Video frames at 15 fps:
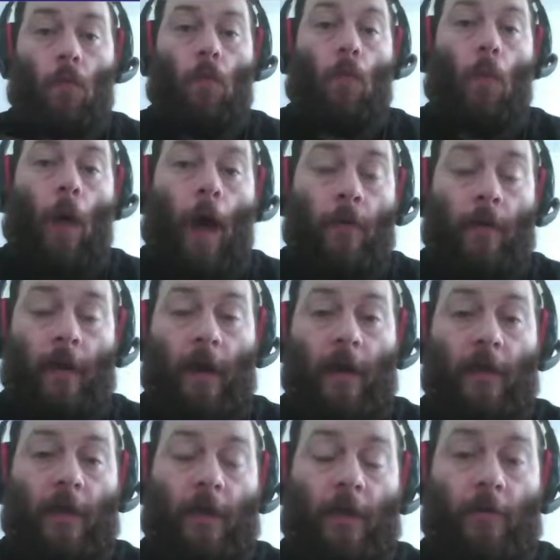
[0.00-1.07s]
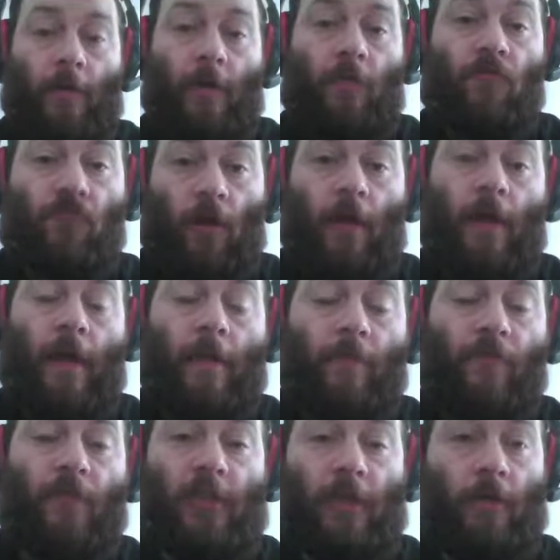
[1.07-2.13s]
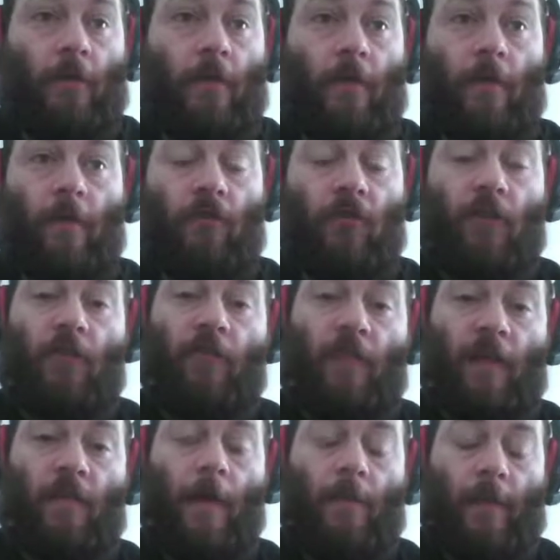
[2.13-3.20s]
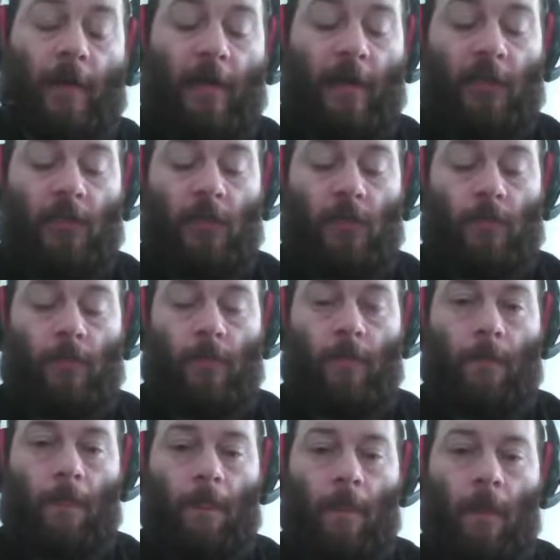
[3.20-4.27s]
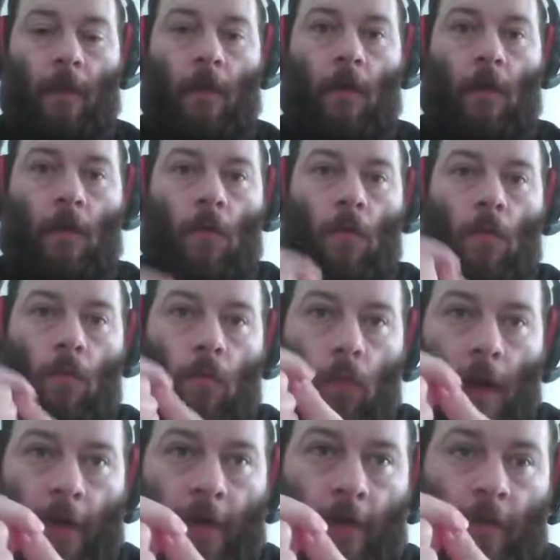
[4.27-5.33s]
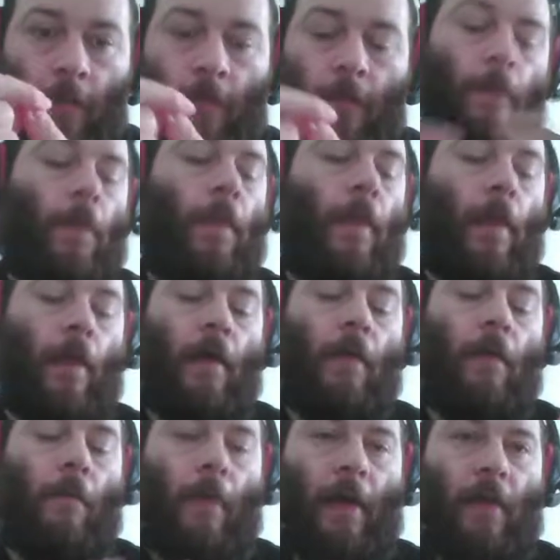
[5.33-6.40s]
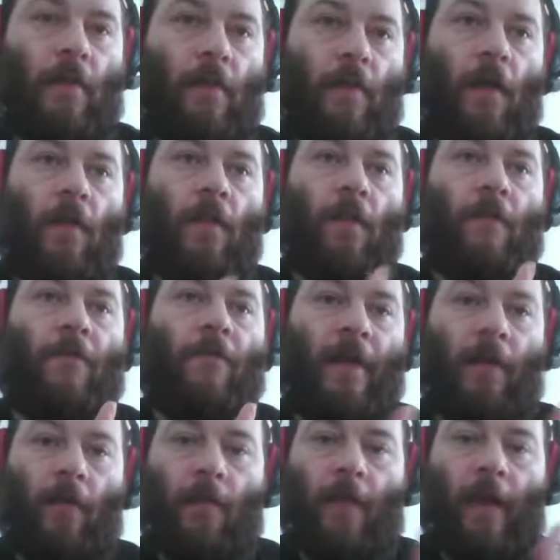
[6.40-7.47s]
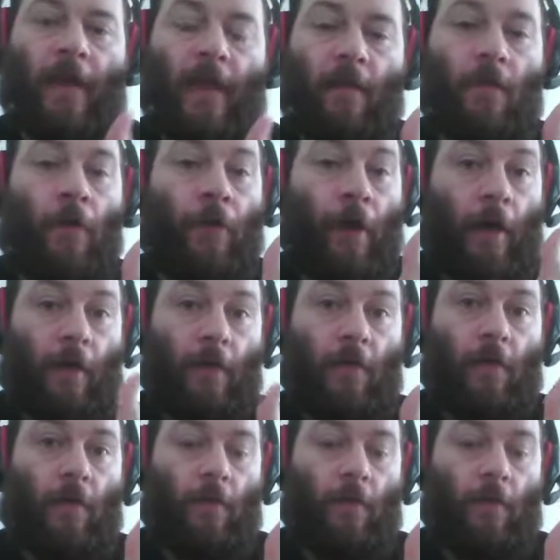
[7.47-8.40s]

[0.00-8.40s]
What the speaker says: I would like you to try and produce, through your experimentation, one piece that feels like it's on ice,